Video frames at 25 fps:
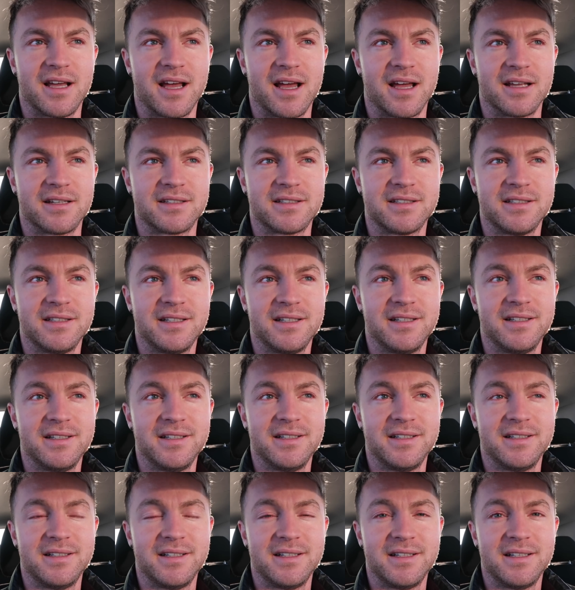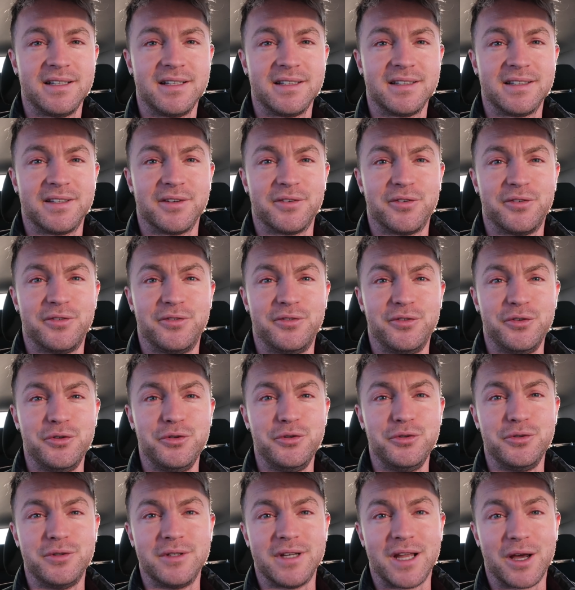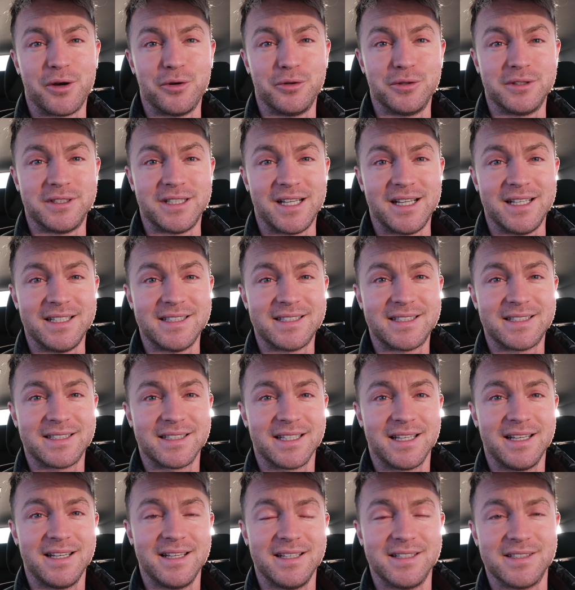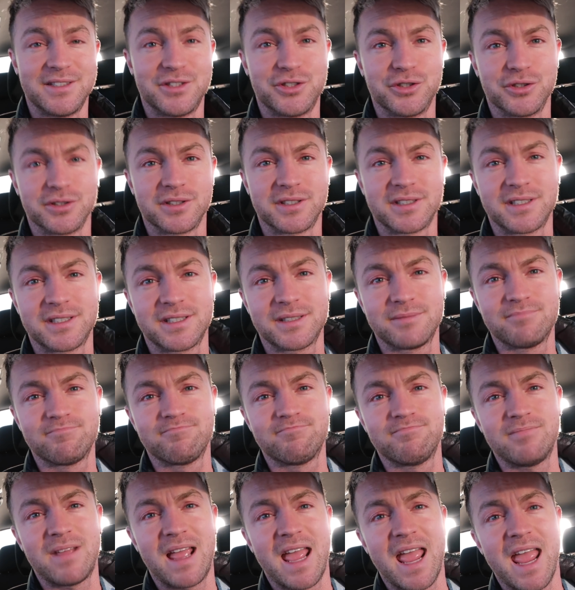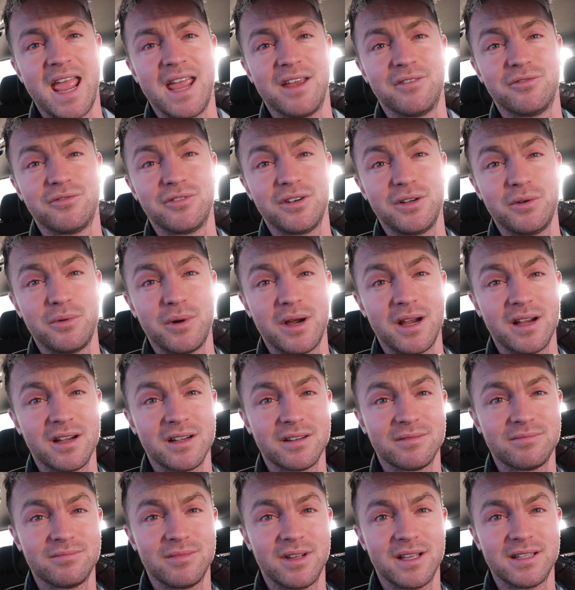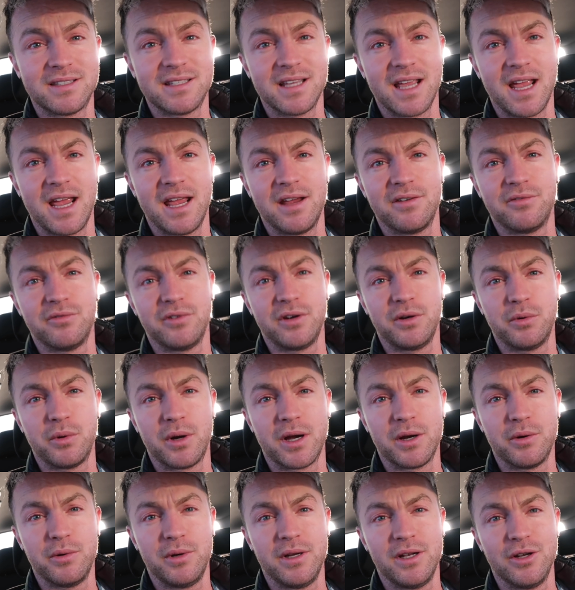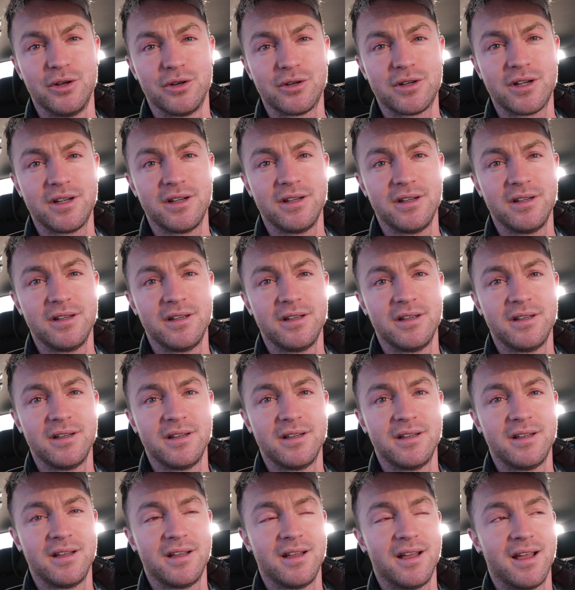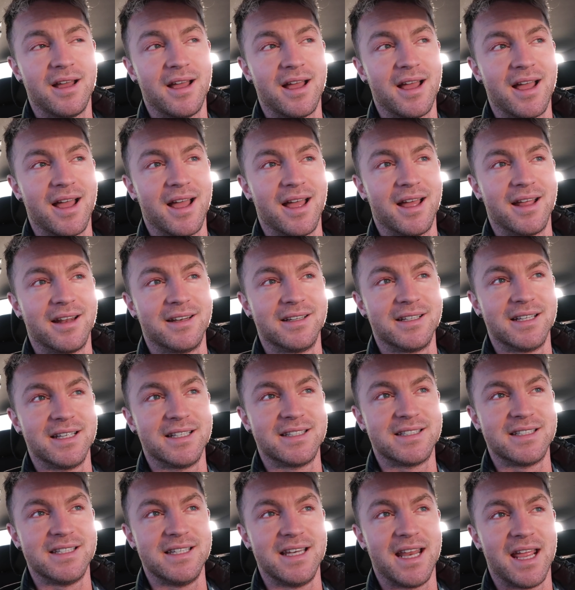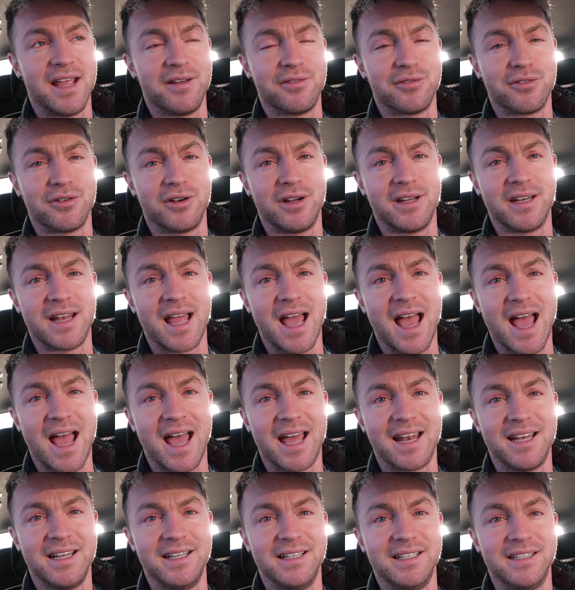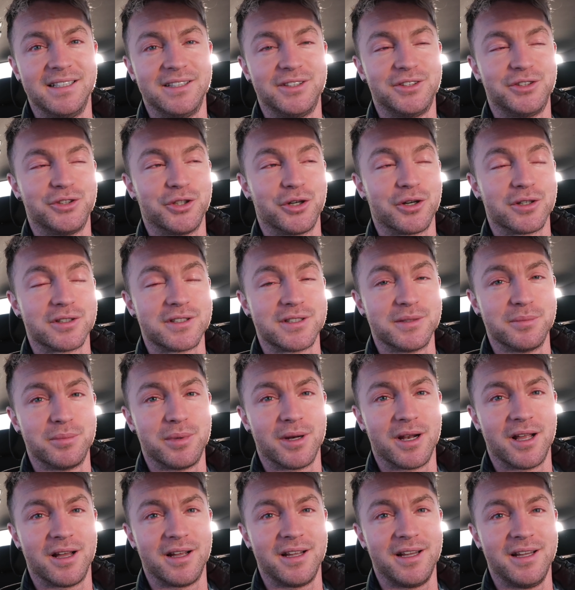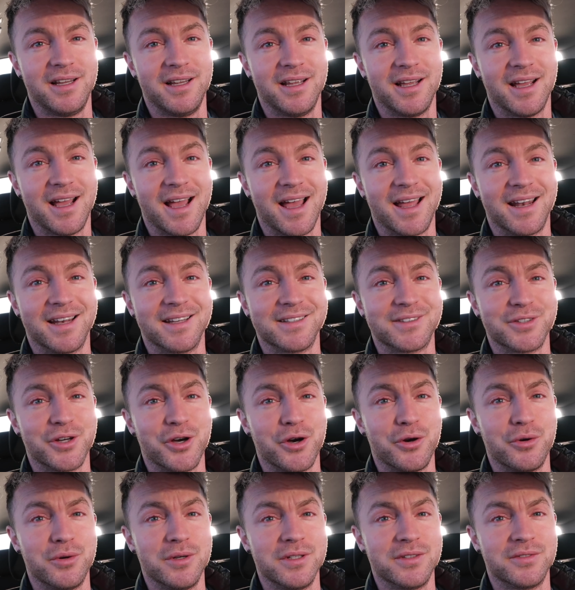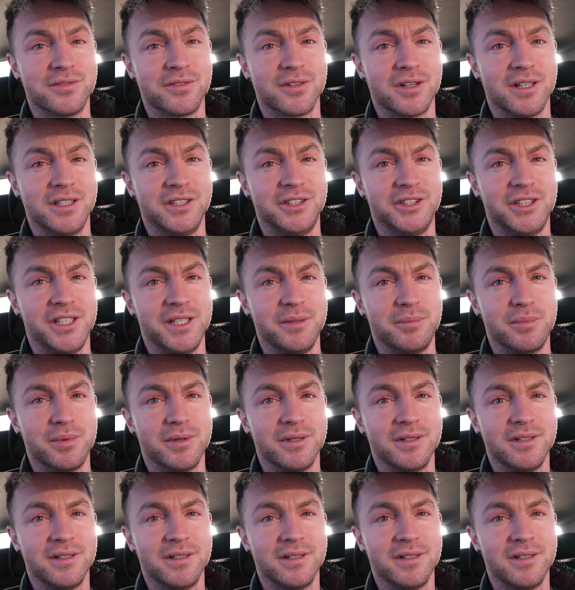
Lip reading: that, the food nowadays is just everywhere. It's everywhere we look, and it's never in any short supply, and it's always very cheap.